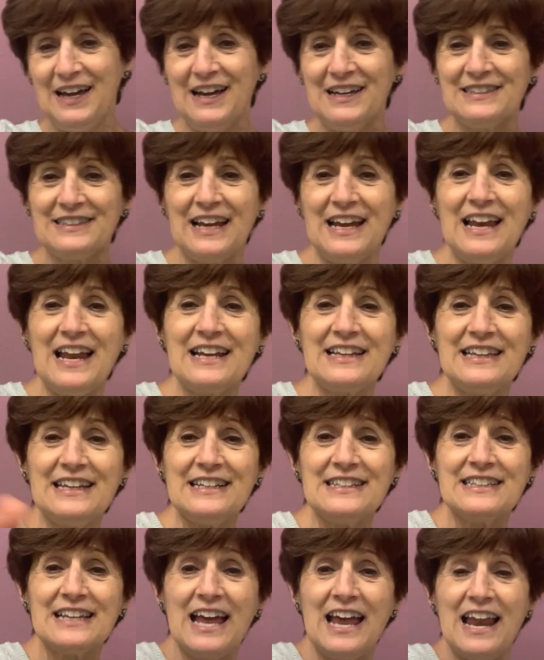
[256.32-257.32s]
Say like
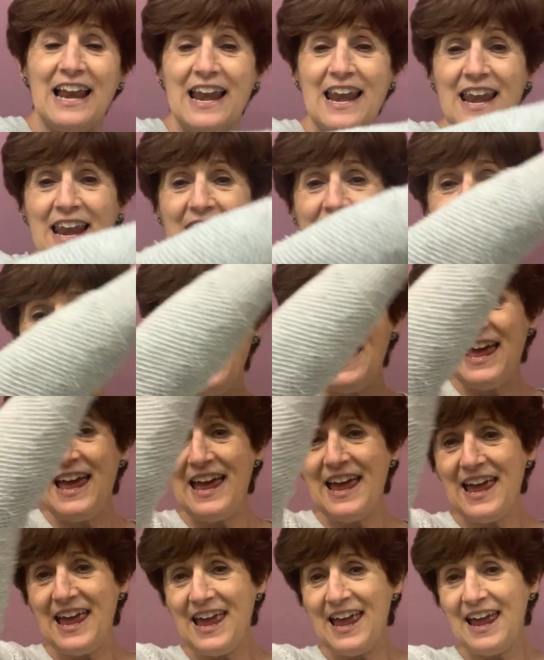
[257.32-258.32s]
this,
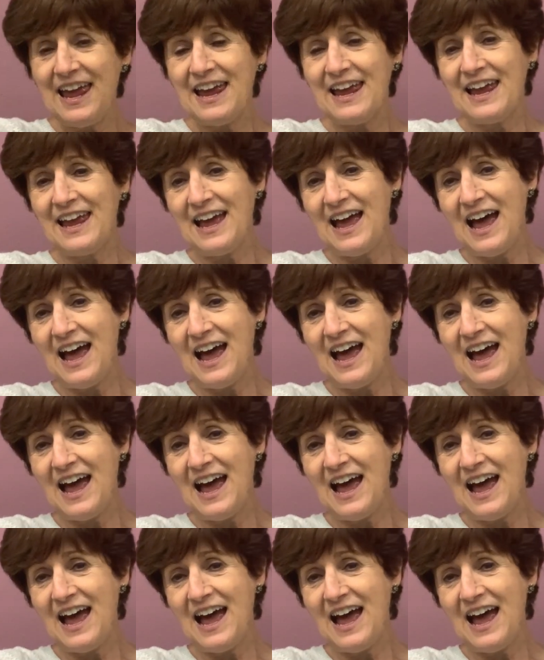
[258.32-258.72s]
legato,